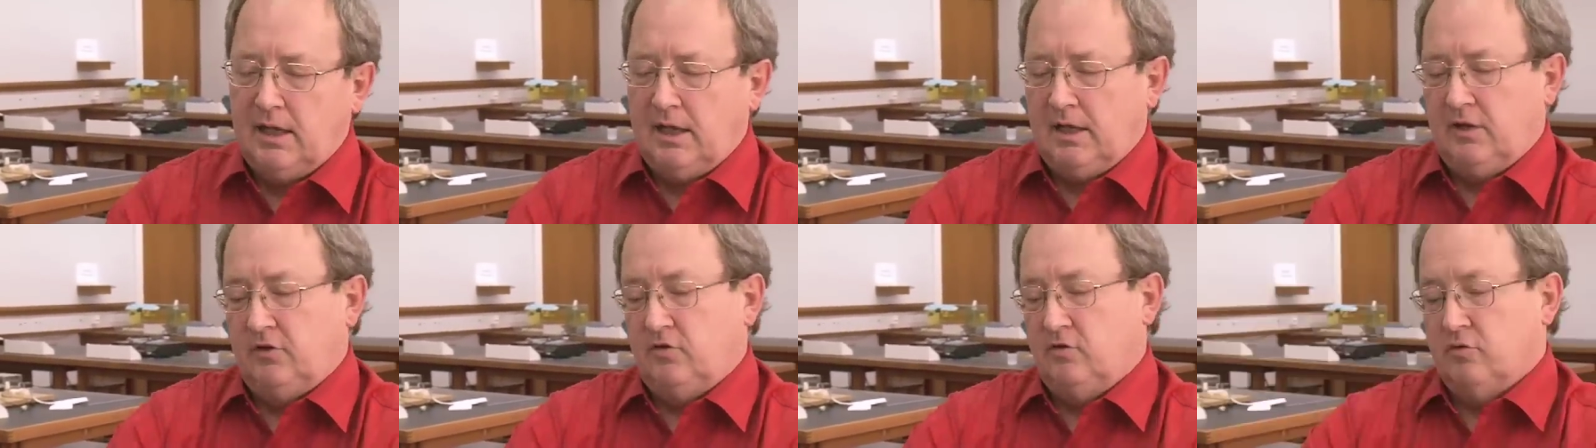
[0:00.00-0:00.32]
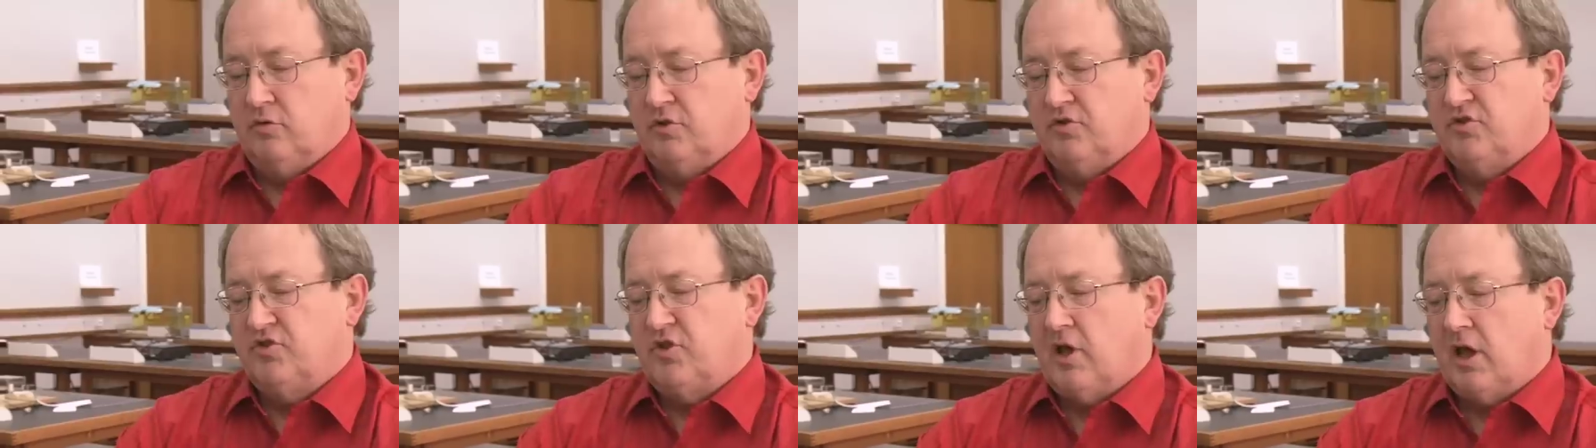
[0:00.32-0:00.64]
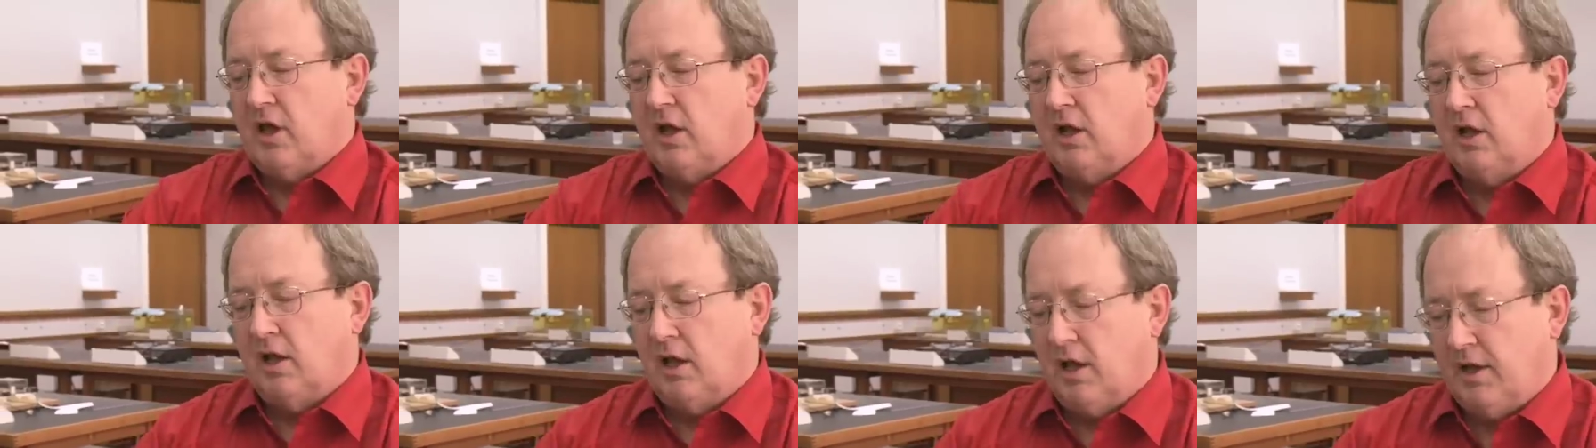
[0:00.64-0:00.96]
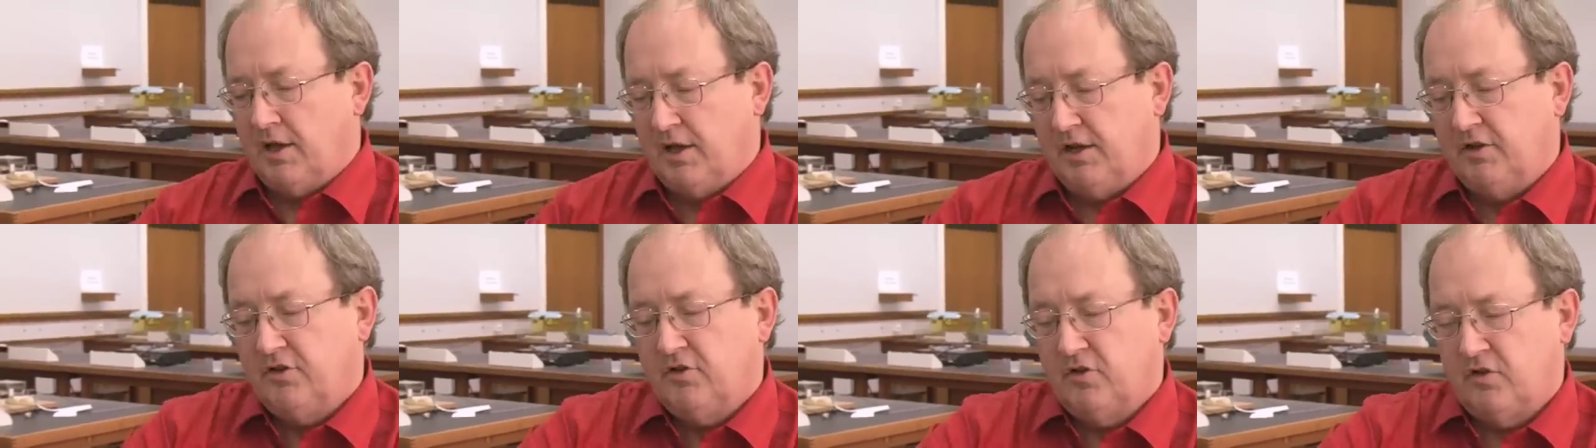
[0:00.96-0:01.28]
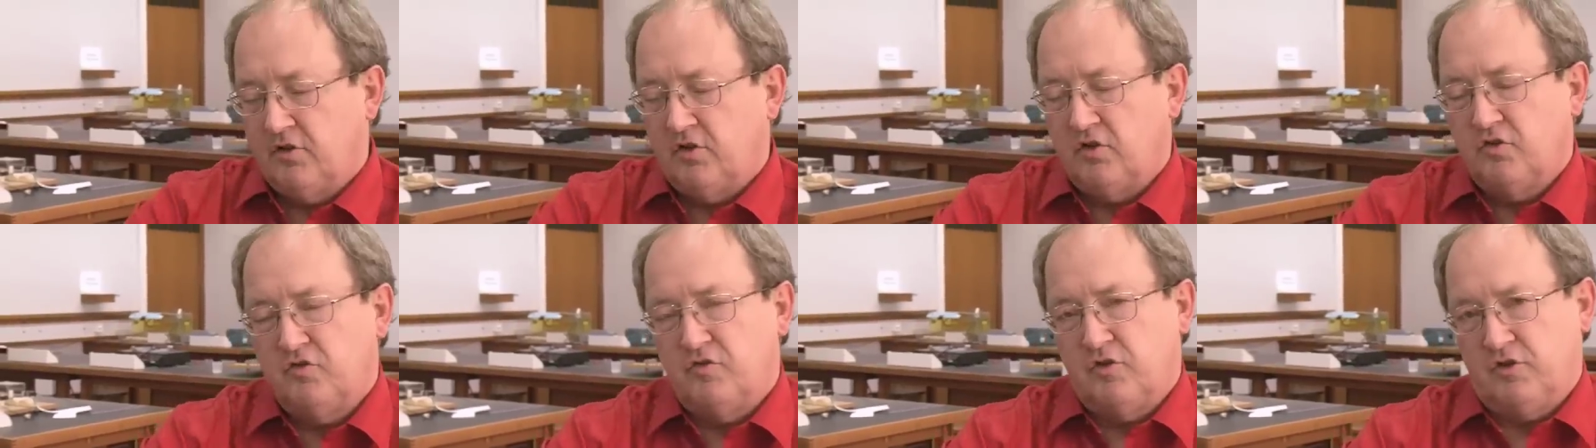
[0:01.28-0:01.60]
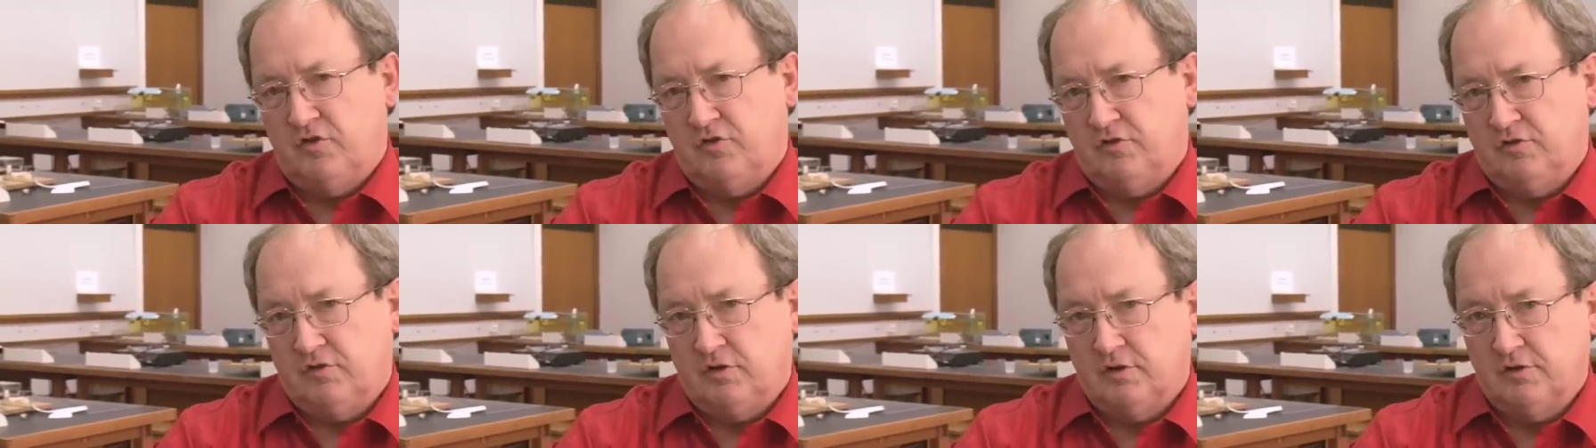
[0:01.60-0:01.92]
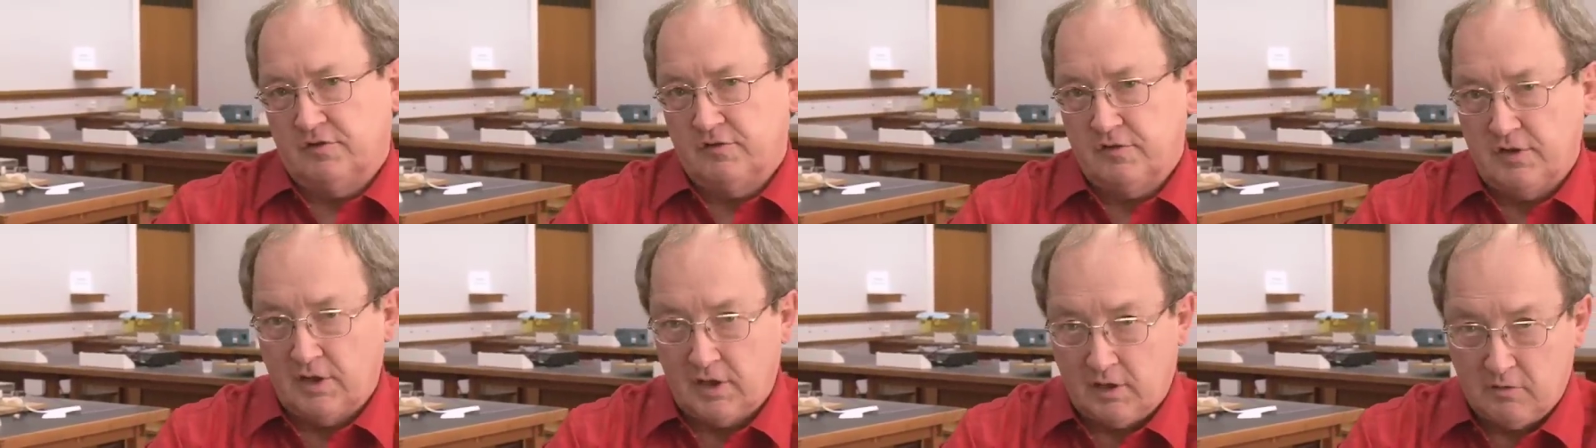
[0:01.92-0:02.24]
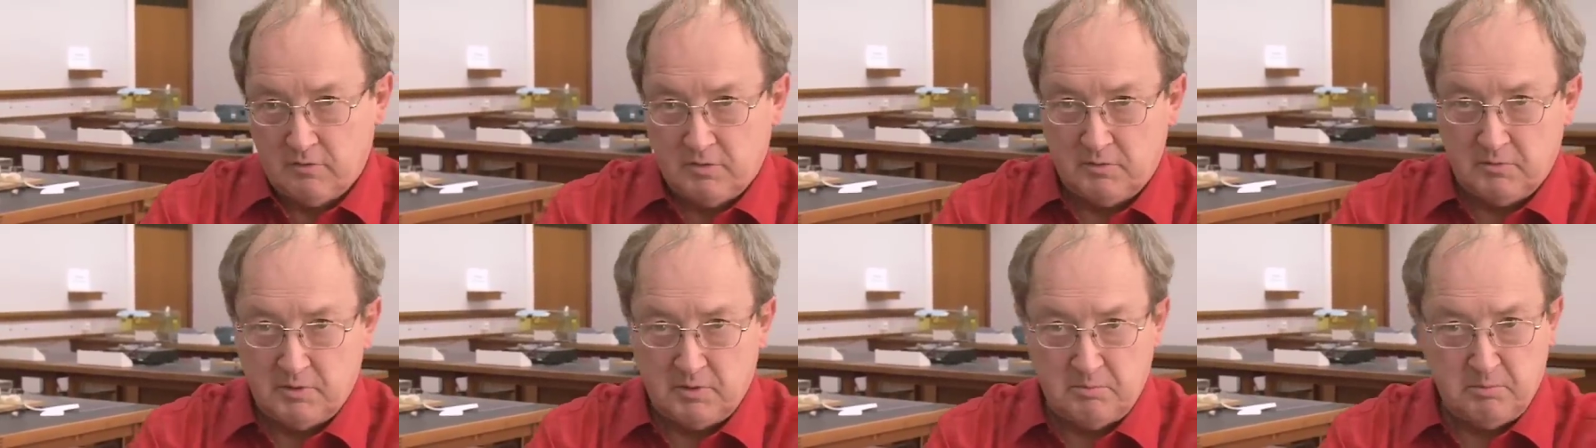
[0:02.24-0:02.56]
into a cell and into this viscous liquid